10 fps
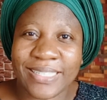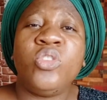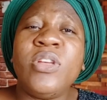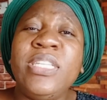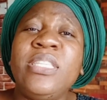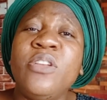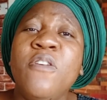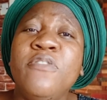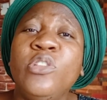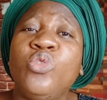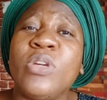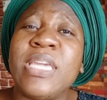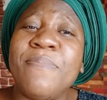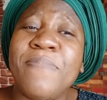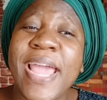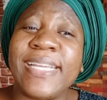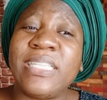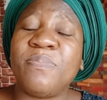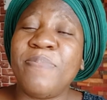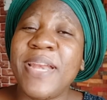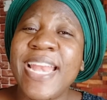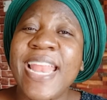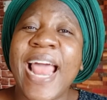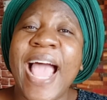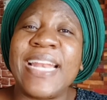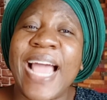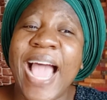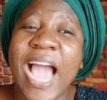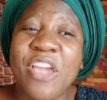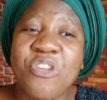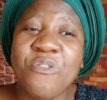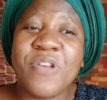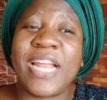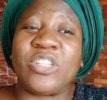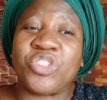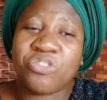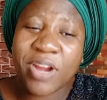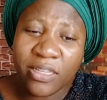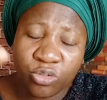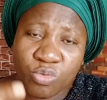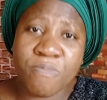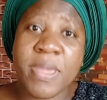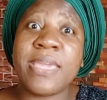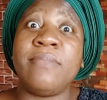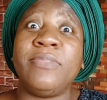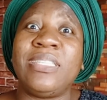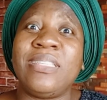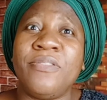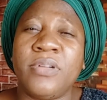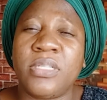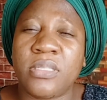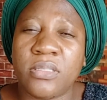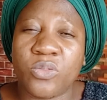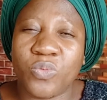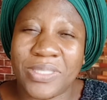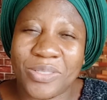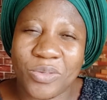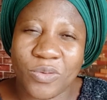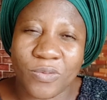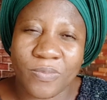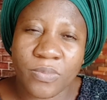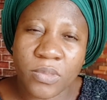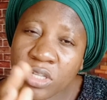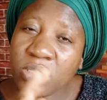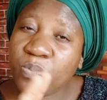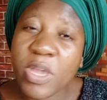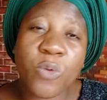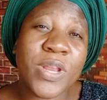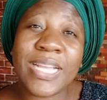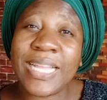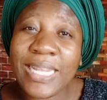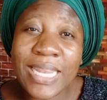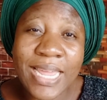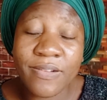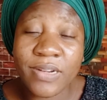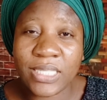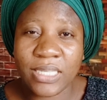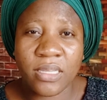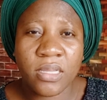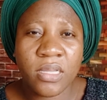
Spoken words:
So instead of you to keep explaining and arguing and trying to make him see reasons with you, just speak with clarity.